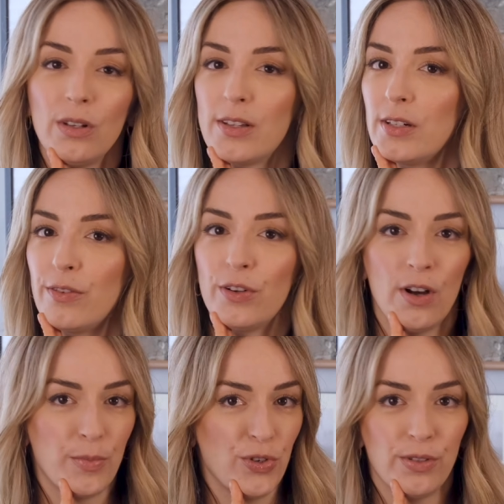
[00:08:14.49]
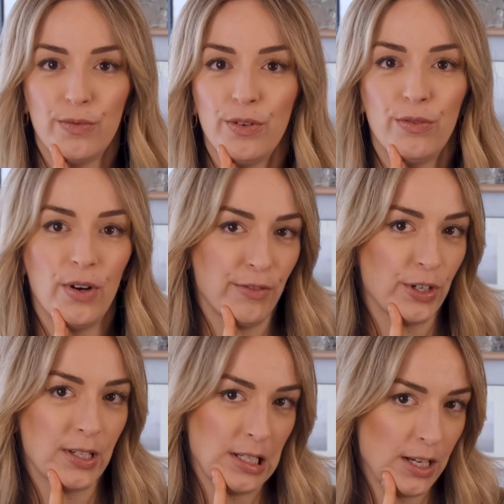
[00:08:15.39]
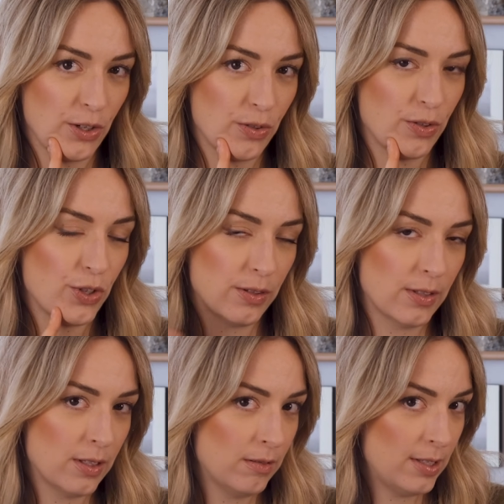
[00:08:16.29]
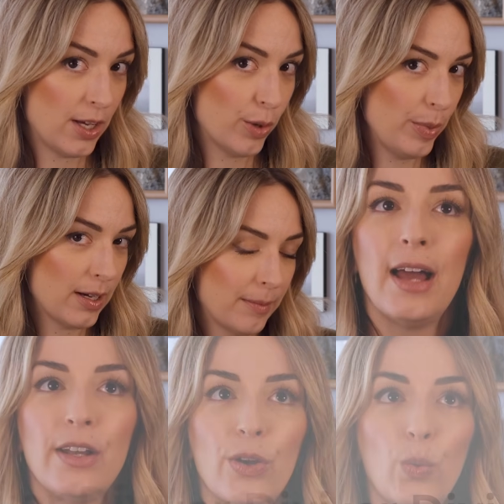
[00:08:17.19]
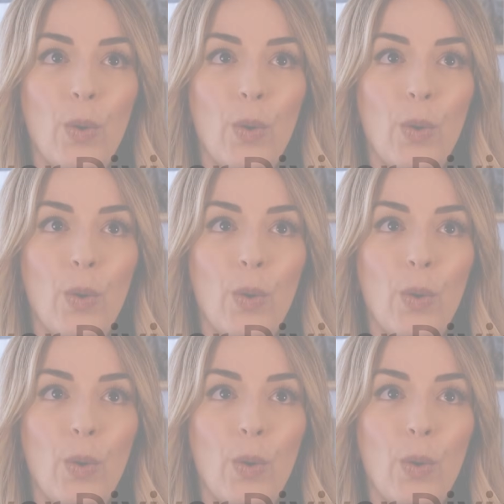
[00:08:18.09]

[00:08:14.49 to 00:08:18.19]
lots of different options for forever containers. Just take your pick. Another